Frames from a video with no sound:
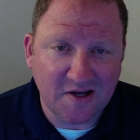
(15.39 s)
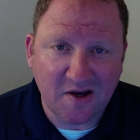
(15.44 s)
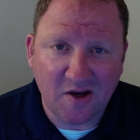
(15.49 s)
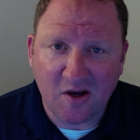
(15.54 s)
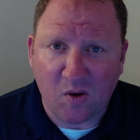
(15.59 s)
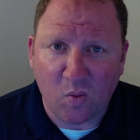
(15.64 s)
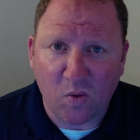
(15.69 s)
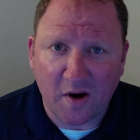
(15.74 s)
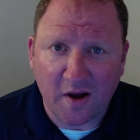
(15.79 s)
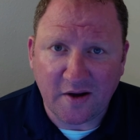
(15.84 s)

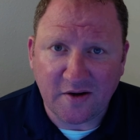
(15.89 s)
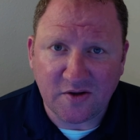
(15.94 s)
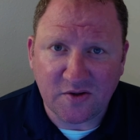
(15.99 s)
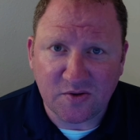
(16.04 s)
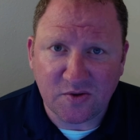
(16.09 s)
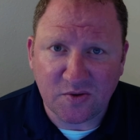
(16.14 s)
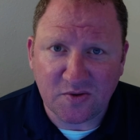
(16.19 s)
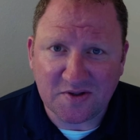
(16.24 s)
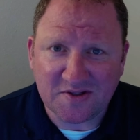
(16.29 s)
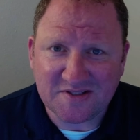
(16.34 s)
what I
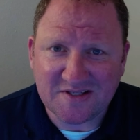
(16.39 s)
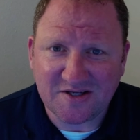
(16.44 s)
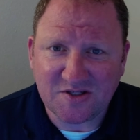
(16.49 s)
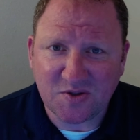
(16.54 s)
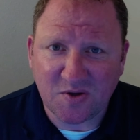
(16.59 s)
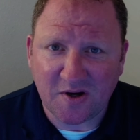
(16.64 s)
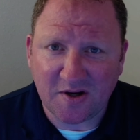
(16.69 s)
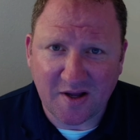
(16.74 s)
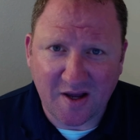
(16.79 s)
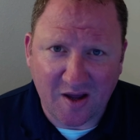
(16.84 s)
do is I
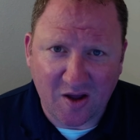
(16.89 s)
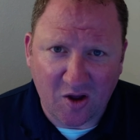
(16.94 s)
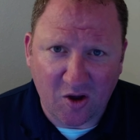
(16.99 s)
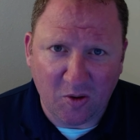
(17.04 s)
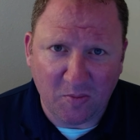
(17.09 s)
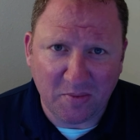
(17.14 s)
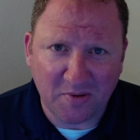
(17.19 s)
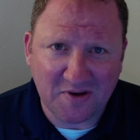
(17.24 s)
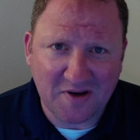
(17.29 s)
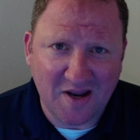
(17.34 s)
try to
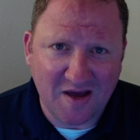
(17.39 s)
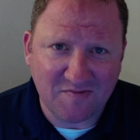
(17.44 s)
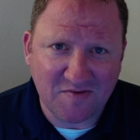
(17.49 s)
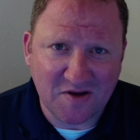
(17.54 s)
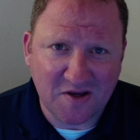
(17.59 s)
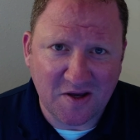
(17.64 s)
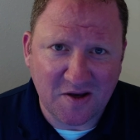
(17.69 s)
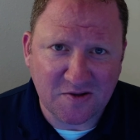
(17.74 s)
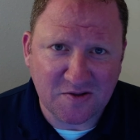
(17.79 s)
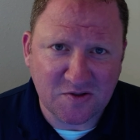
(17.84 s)
help
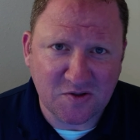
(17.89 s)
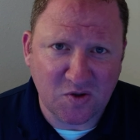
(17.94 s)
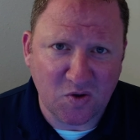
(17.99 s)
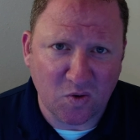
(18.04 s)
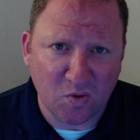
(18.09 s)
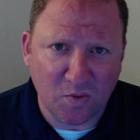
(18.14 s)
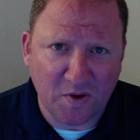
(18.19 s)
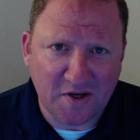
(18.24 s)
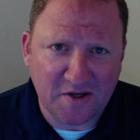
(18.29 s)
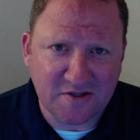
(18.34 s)
navigate your
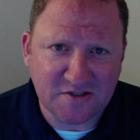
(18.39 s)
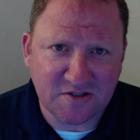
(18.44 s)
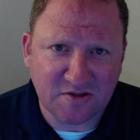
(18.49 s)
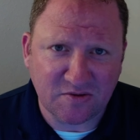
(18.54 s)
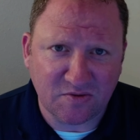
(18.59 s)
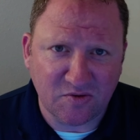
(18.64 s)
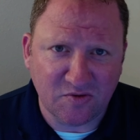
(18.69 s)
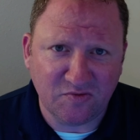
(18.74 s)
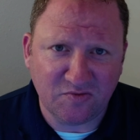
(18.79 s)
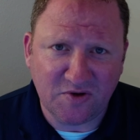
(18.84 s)
ways
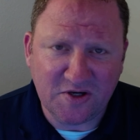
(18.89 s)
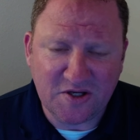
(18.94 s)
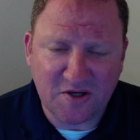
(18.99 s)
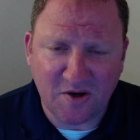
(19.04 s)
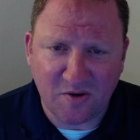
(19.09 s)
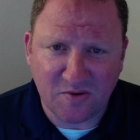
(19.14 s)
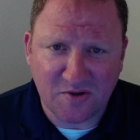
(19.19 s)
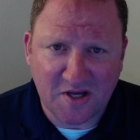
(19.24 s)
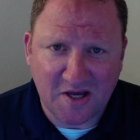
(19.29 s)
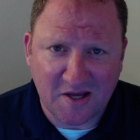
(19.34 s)
through free
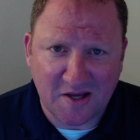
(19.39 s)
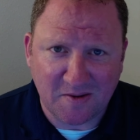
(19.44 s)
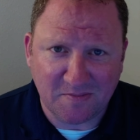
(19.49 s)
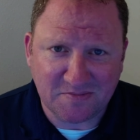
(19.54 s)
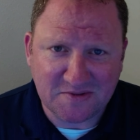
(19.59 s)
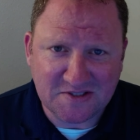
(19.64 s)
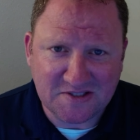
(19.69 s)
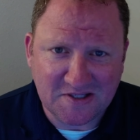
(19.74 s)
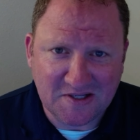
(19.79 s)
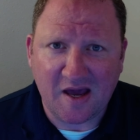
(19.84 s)
code camps,